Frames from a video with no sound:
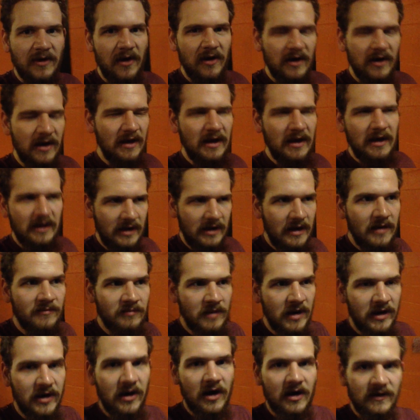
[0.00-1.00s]
car, in
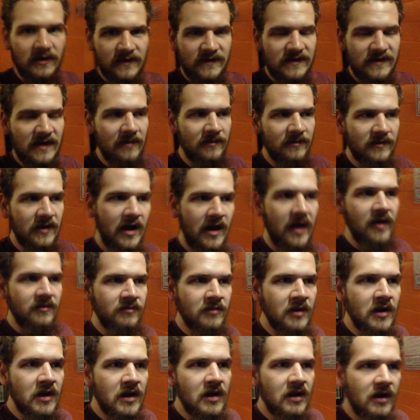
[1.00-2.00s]
my car at the same
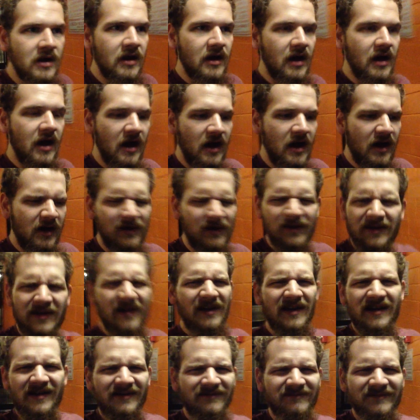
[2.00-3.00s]
time.
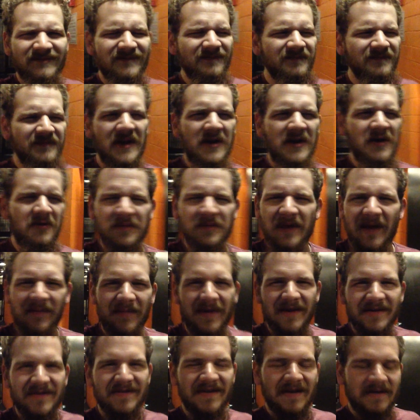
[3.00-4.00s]
I hope that
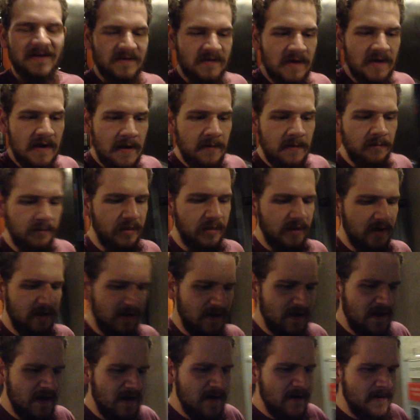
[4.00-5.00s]
makes sense.
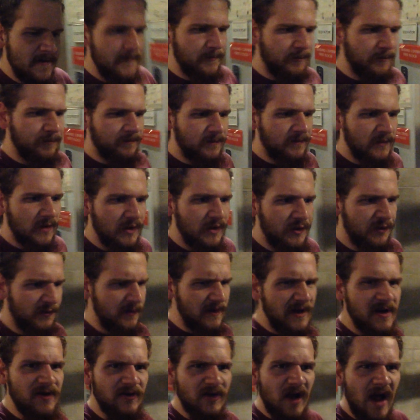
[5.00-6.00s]
But
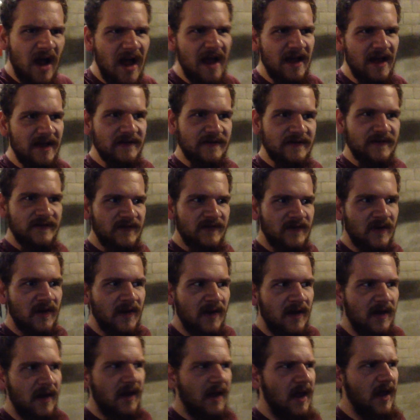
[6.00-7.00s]
3 rides,
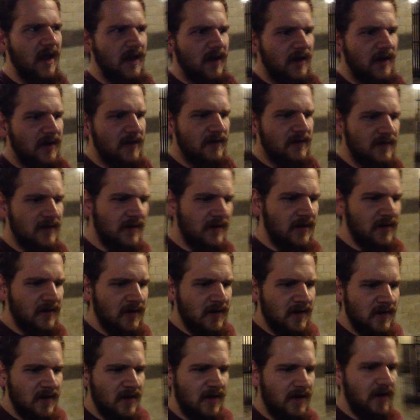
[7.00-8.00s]
and
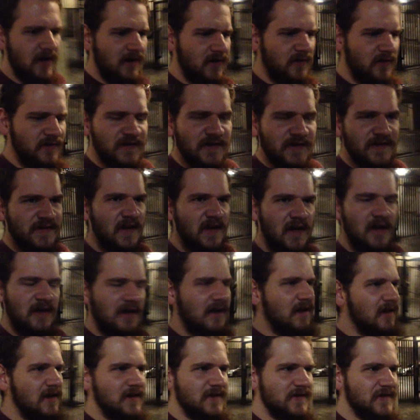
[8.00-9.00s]
it was just like,
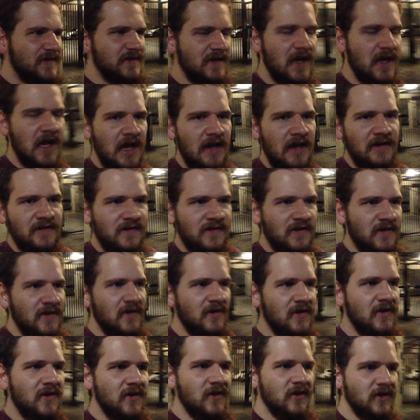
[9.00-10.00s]
this is not,
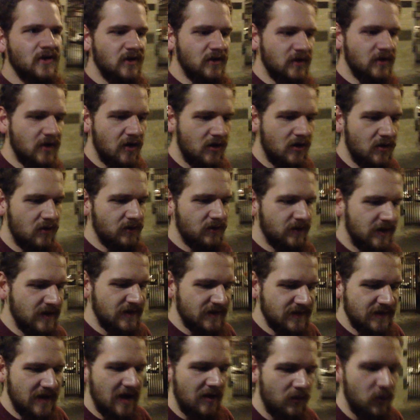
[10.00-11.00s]
you know, this
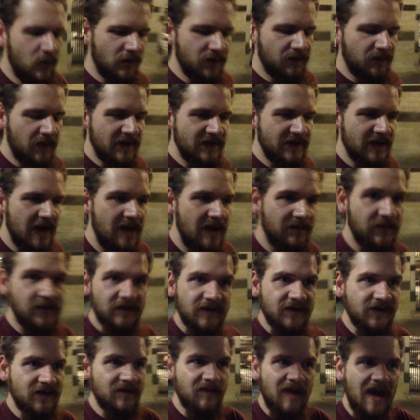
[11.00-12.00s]
is not worth my time.
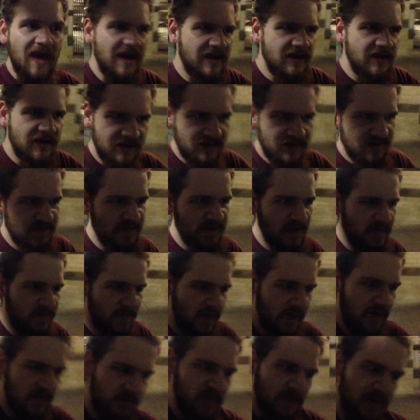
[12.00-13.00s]
There's some editing stuff
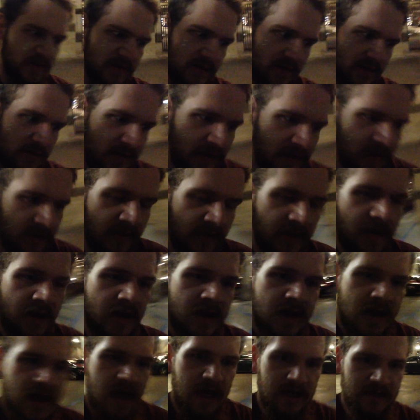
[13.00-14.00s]
I could be doing.
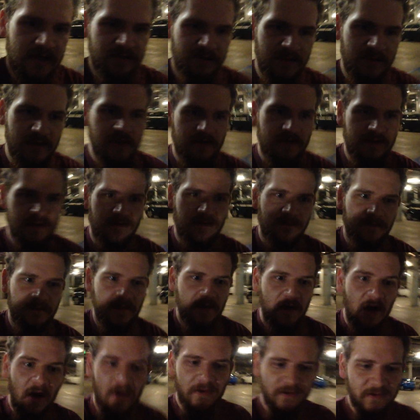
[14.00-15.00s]
I could be looking
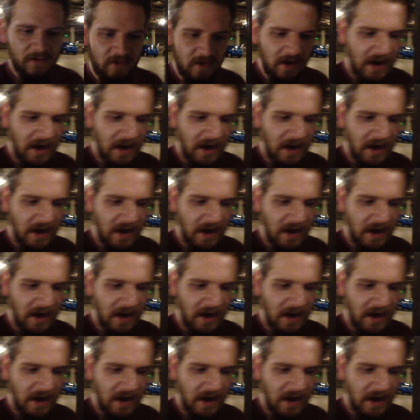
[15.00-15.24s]
for other